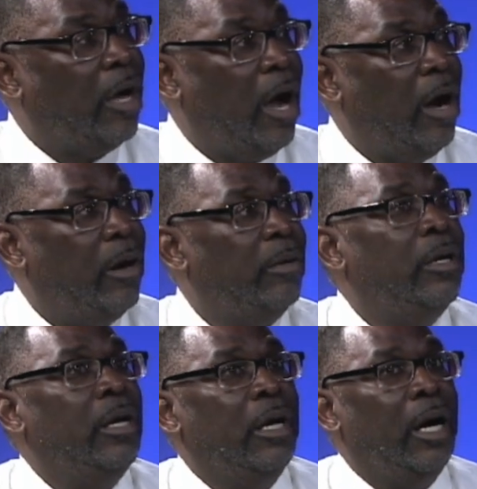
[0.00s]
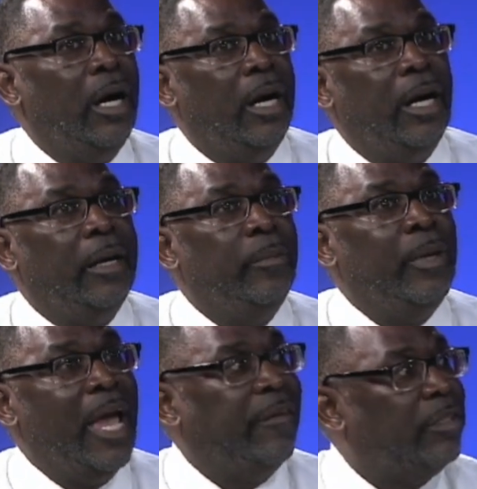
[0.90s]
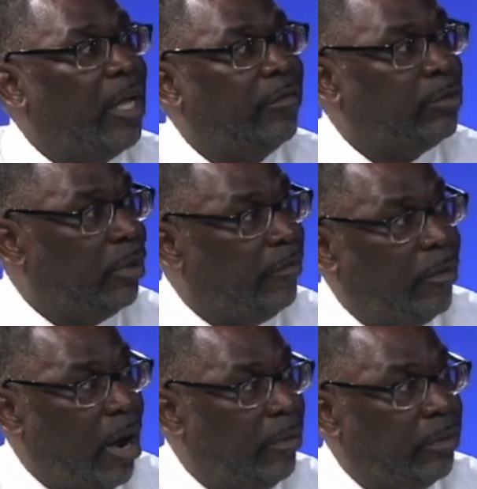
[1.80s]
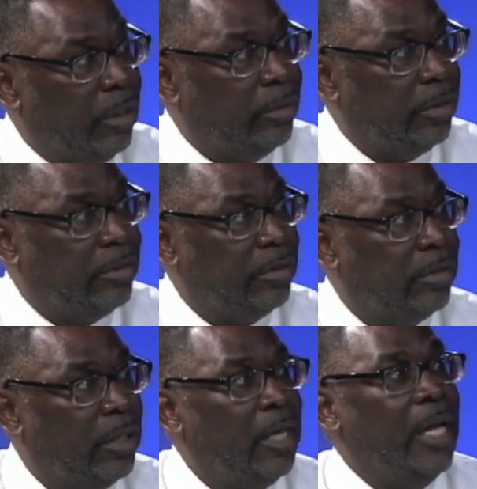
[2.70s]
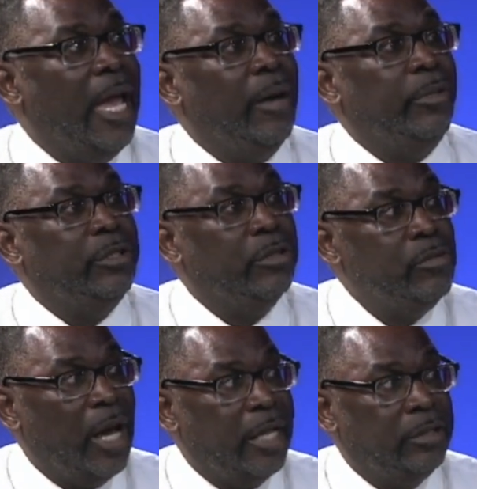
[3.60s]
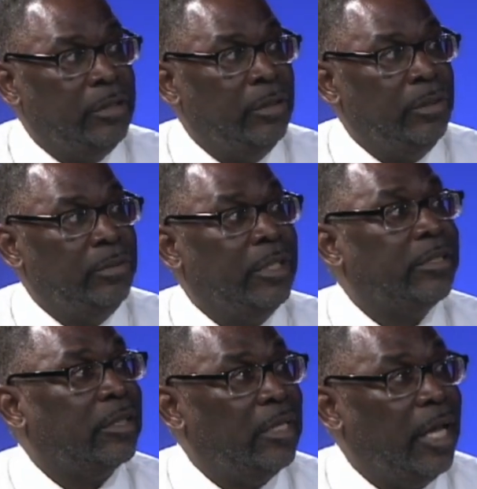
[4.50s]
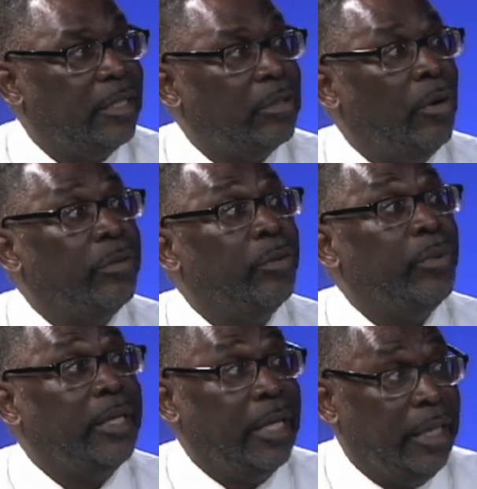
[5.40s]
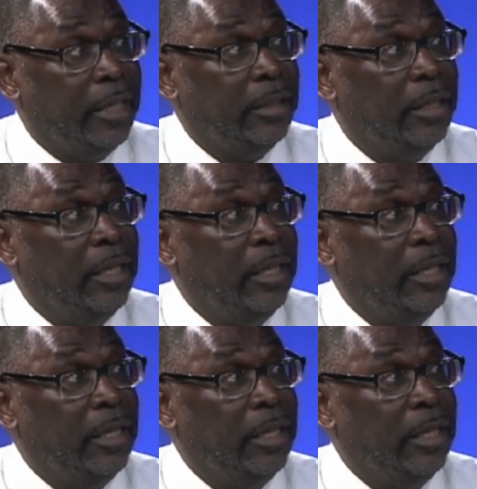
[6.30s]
call. We have to have 24-hour notice. and we do not do disconnects on the weekend.